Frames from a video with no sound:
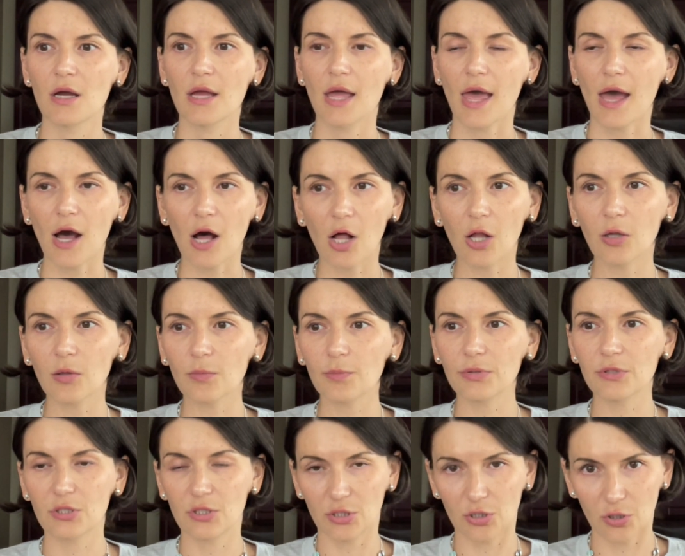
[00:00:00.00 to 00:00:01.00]
help
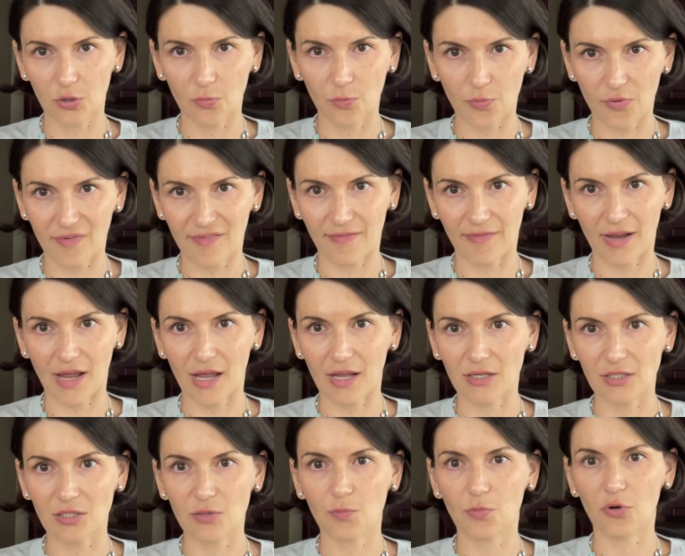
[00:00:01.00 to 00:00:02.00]
to
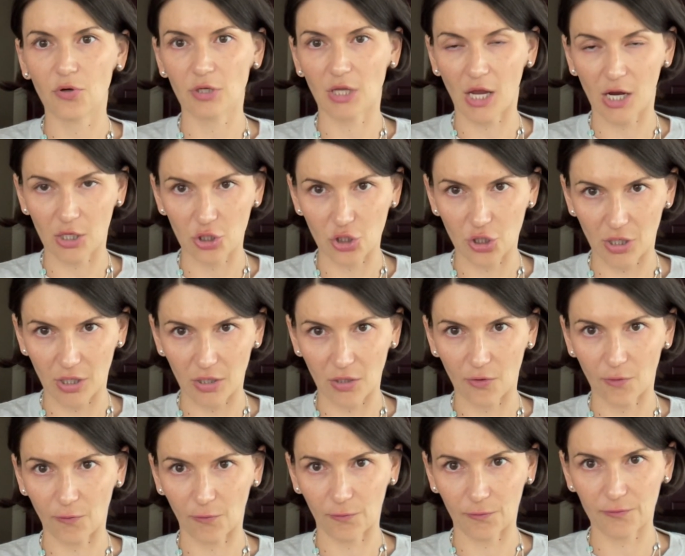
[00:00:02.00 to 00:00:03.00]
prevent production
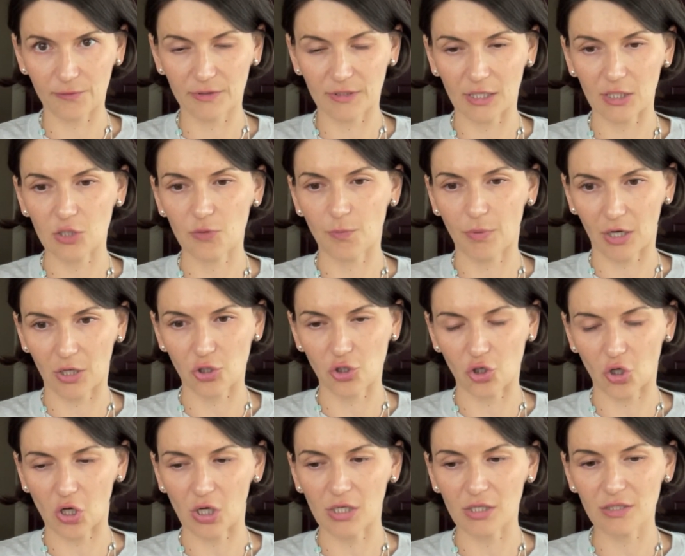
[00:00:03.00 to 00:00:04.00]
of such
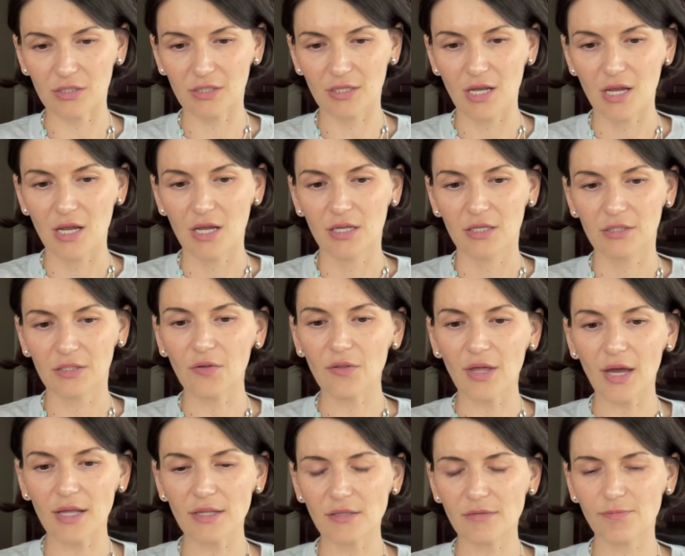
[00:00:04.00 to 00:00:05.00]
pictures. So
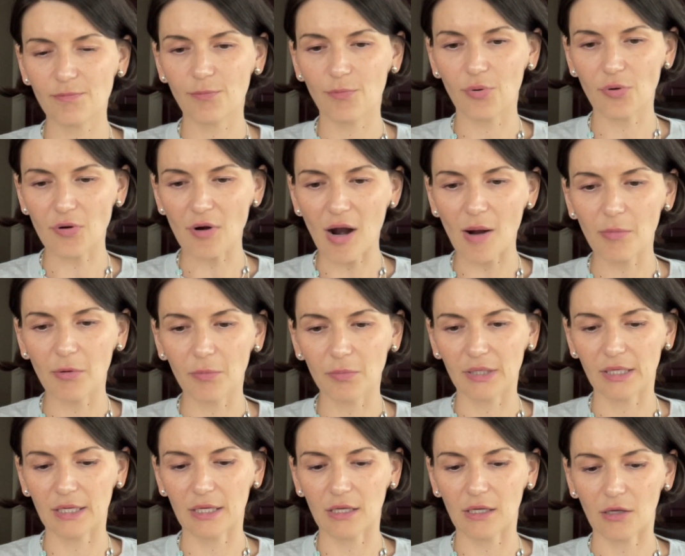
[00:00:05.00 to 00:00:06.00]
that
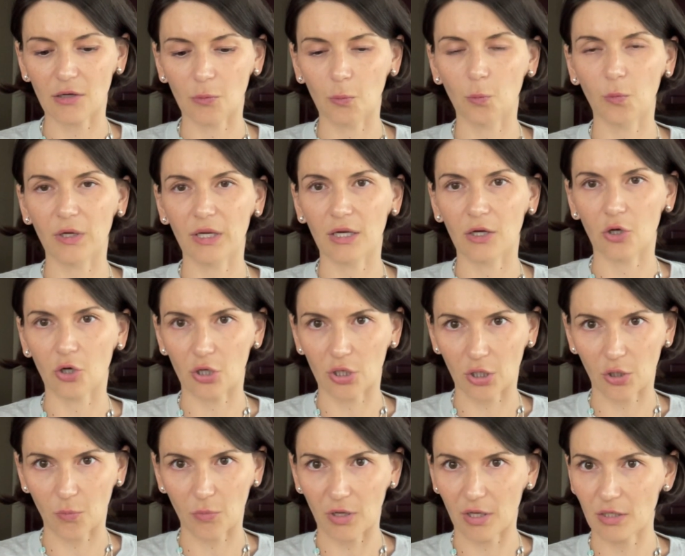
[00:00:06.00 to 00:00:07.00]
probably a weak
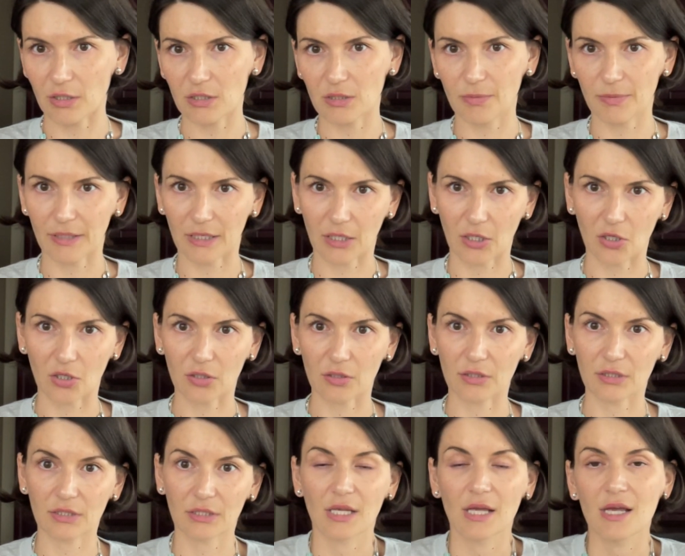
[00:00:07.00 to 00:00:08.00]
argument,
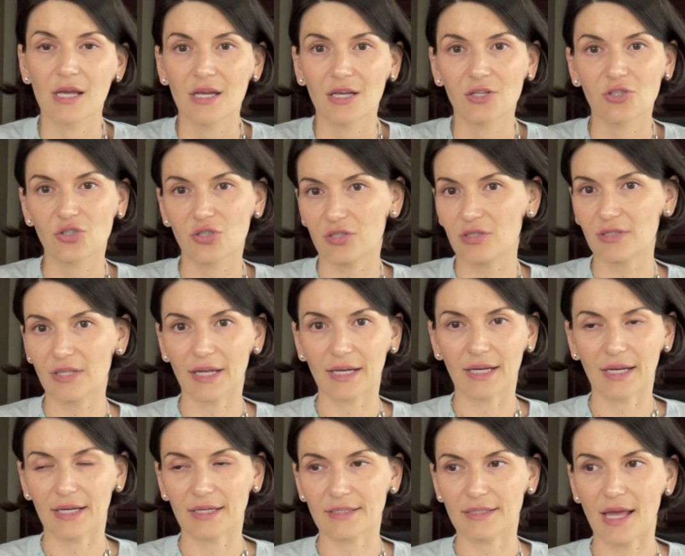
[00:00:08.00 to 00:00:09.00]
because just like
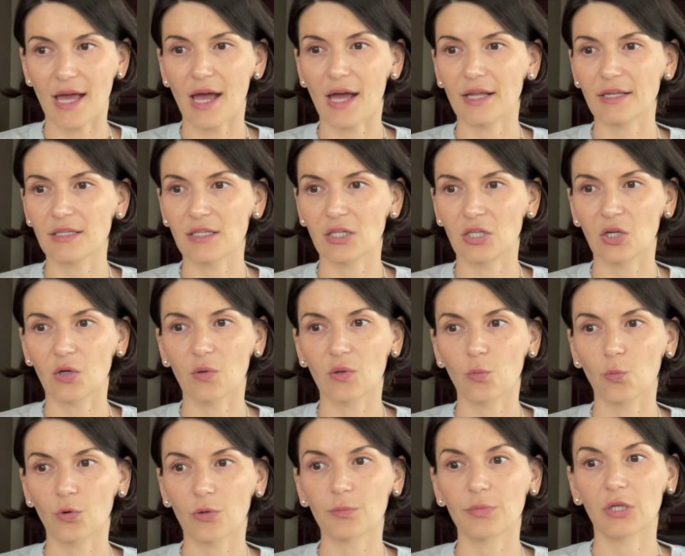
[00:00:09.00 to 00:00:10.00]
I said, it
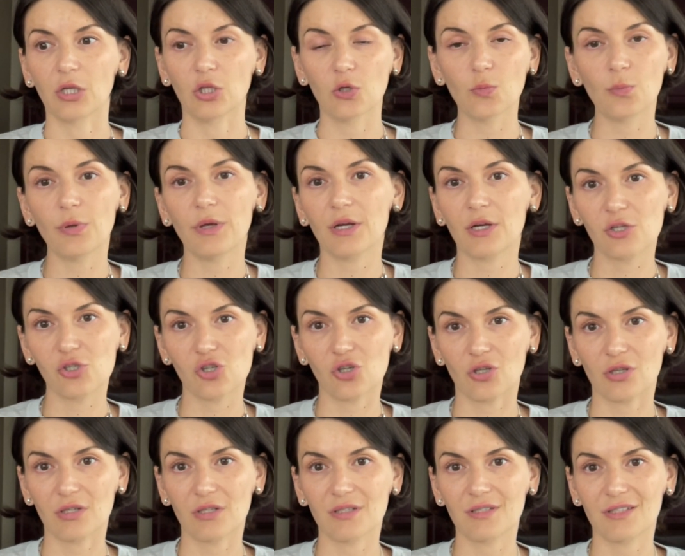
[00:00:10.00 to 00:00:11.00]
will be new
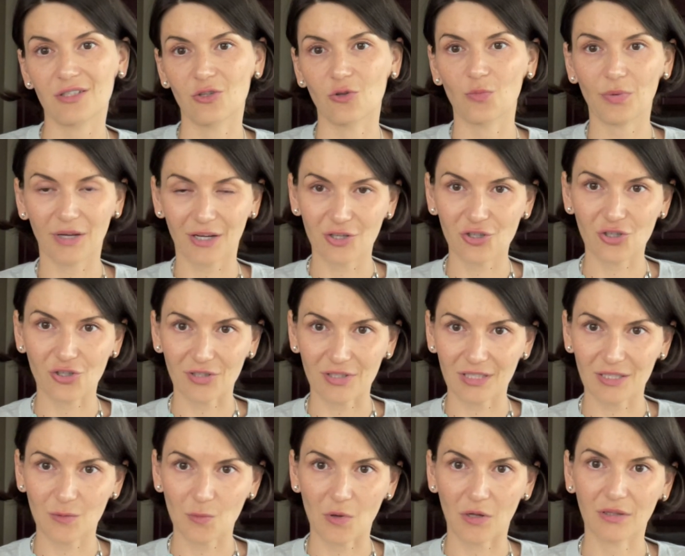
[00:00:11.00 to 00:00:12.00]
pictures. New
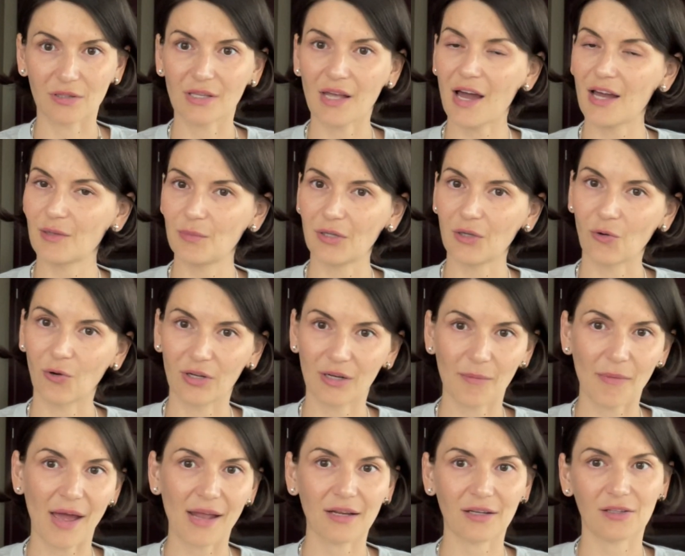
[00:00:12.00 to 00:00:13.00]
pictures will not be
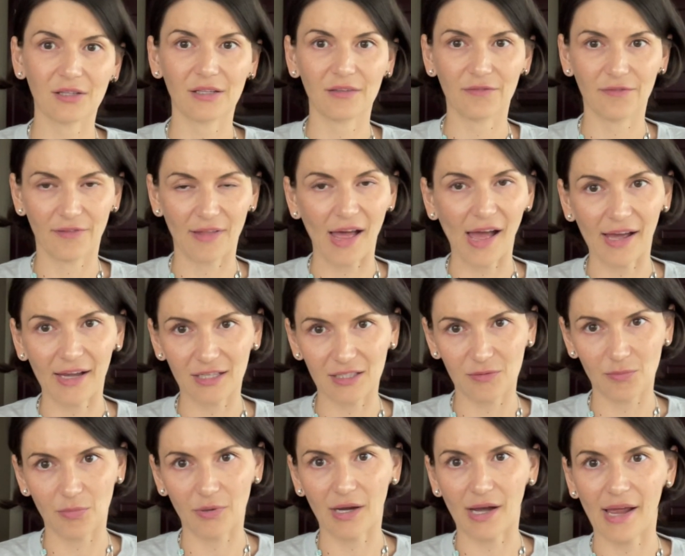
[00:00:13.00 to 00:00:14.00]
automatically flagged
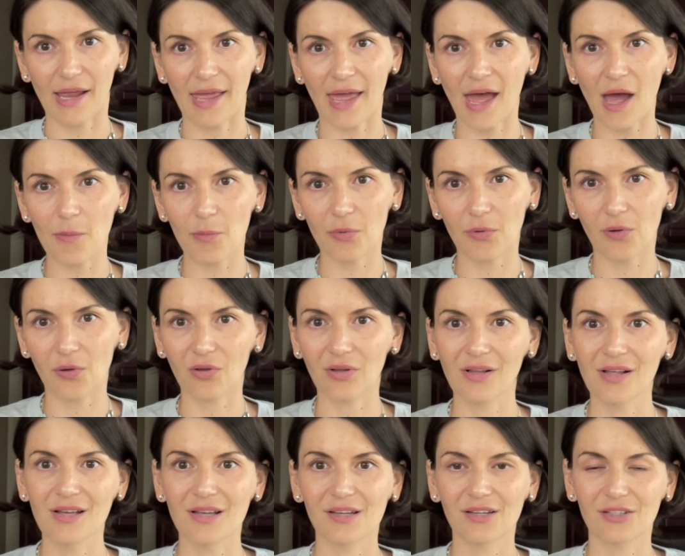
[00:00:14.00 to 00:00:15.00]
by Apple.
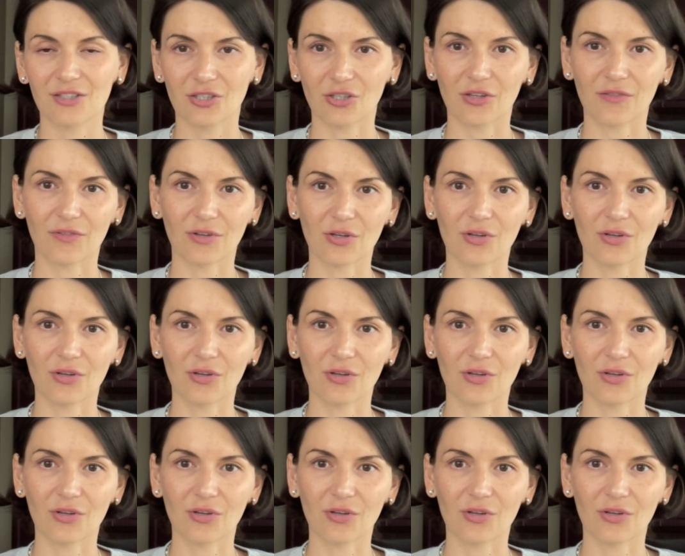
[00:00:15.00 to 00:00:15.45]
So if